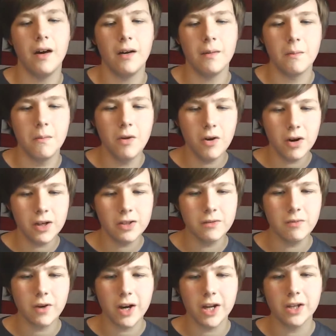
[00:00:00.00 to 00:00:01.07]
more
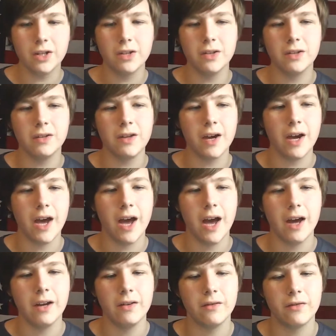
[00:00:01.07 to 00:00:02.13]
inspirations that I
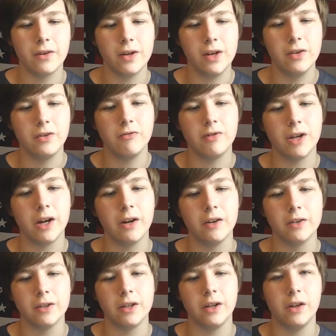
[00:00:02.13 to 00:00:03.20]
had for YouTube
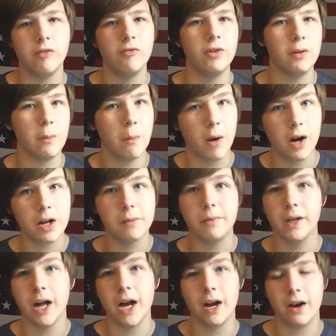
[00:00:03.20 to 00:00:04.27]
channels included
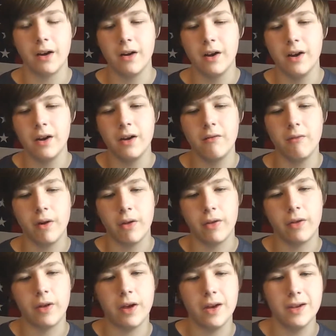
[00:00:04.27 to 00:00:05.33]
Markiplier,
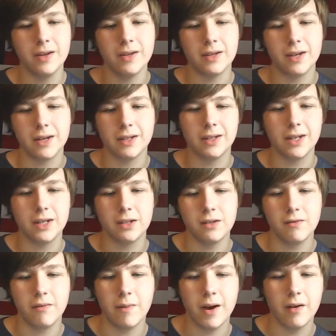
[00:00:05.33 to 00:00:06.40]
with his
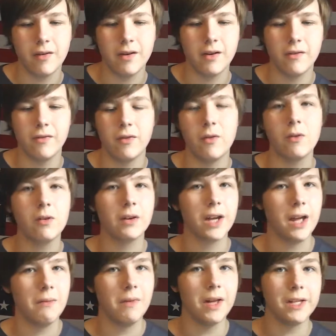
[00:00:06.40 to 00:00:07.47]
excessive amount of horror
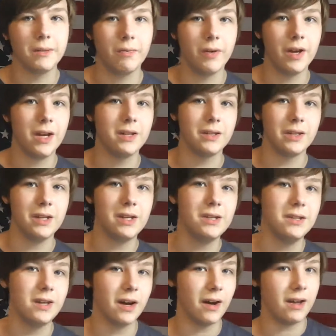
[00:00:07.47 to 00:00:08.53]
game Let's Plays that he's
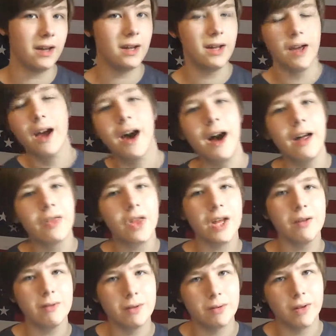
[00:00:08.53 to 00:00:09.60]
done. I thought
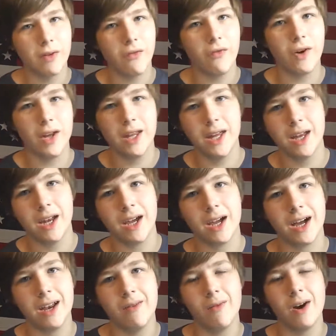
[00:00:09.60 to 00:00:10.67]
it was really funny, and I
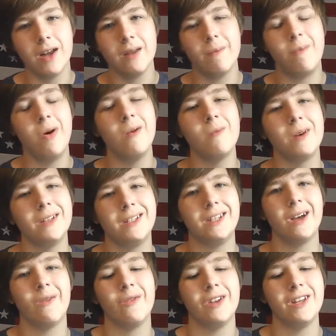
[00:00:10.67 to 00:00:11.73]
kind of wanted to put
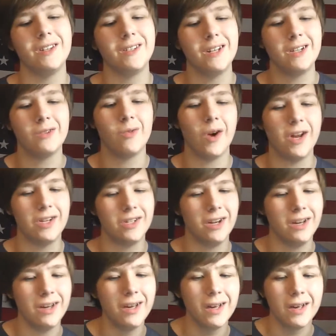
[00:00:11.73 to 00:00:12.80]
myself in his situation,